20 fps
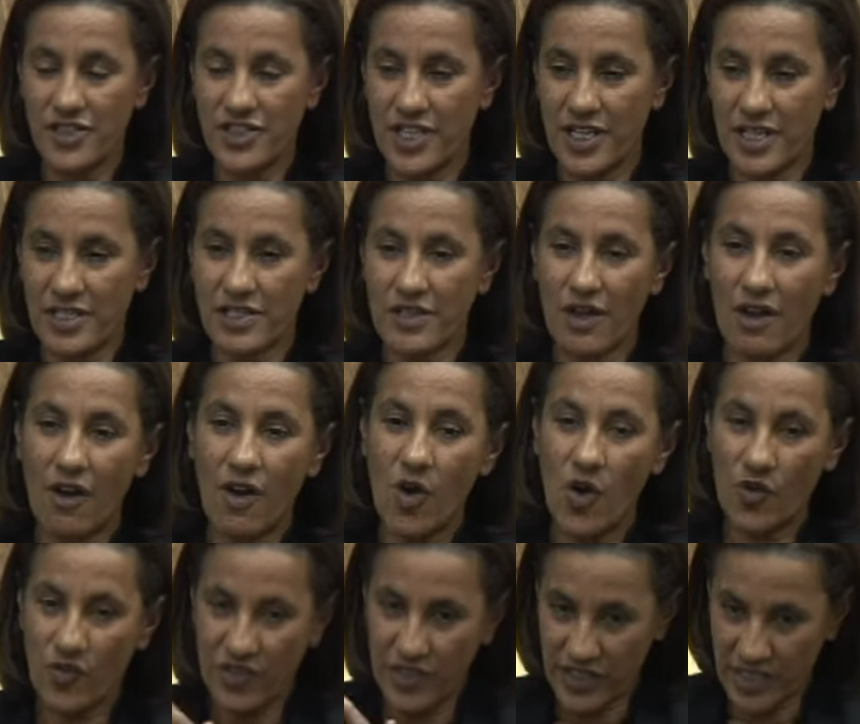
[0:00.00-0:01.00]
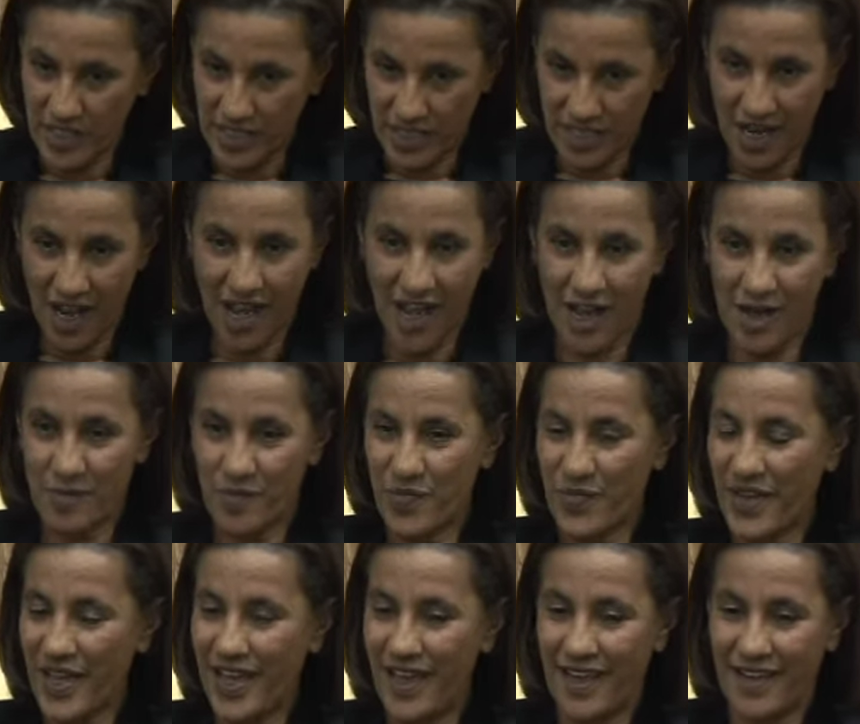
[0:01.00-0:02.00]
Just over the top,
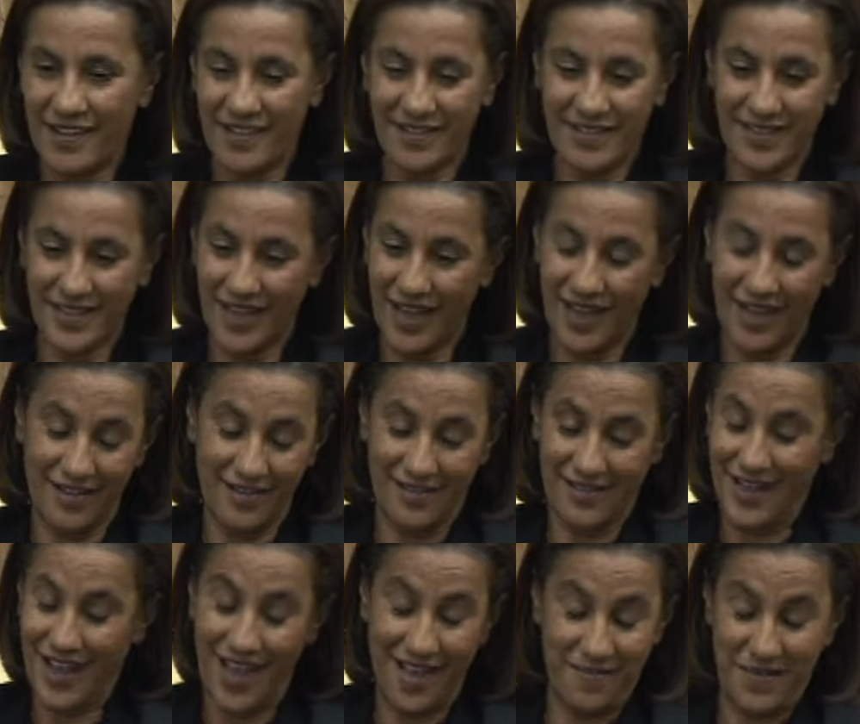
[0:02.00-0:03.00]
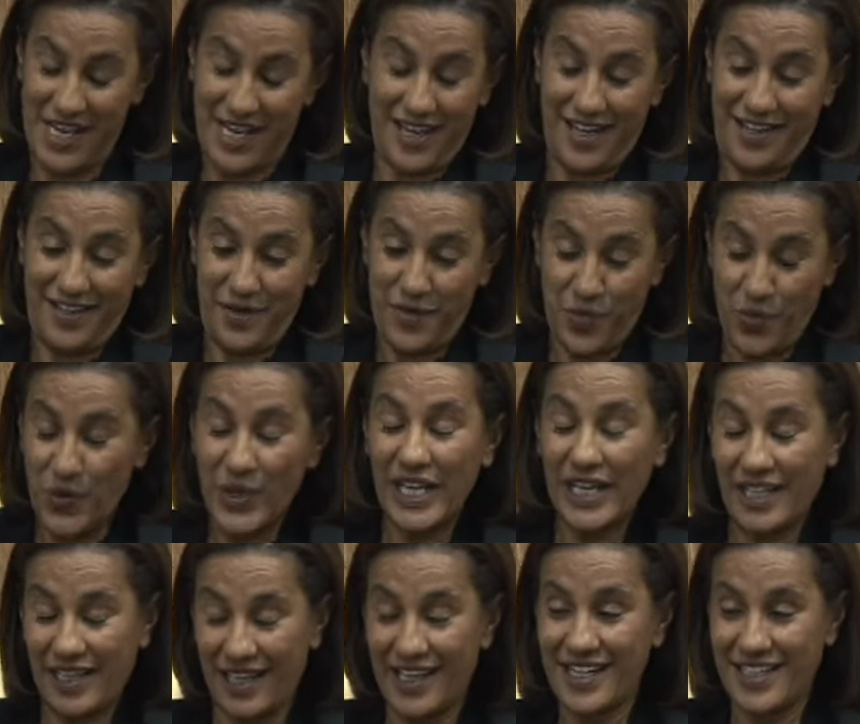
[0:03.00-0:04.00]
and I mean
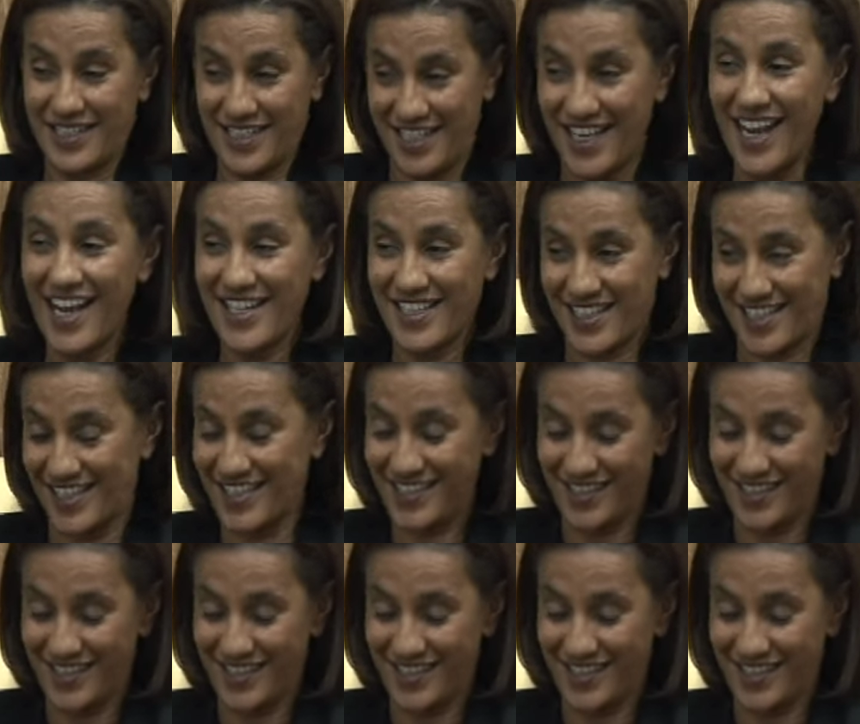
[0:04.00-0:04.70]
really just